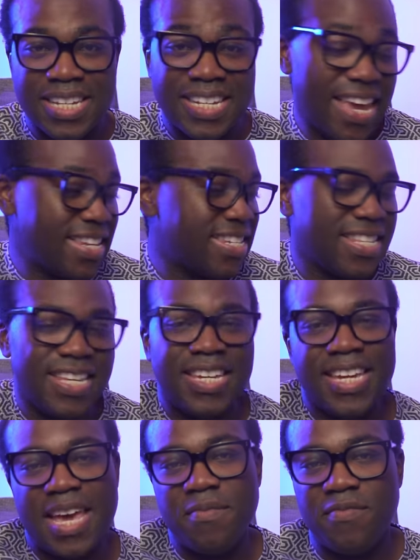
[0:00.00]
Yes,
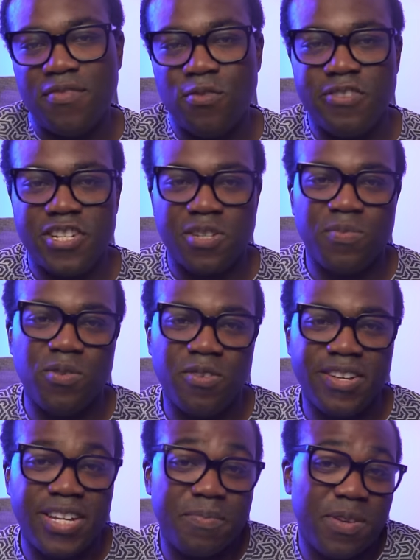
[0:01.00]
the M4 is
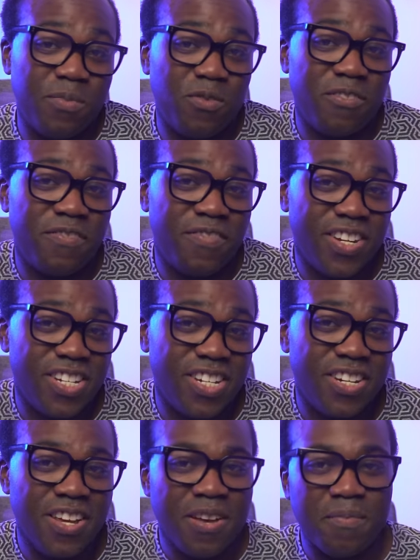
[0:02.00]
smaller and a bit more
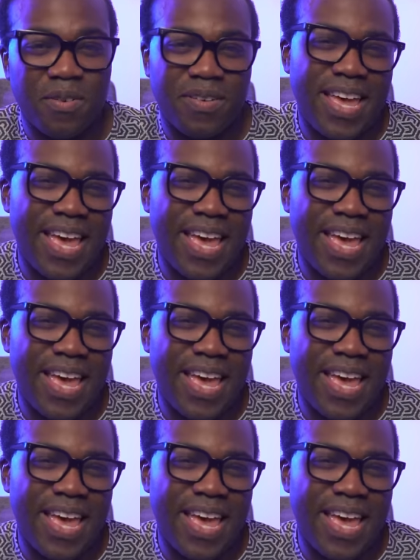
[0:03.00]
efficient, but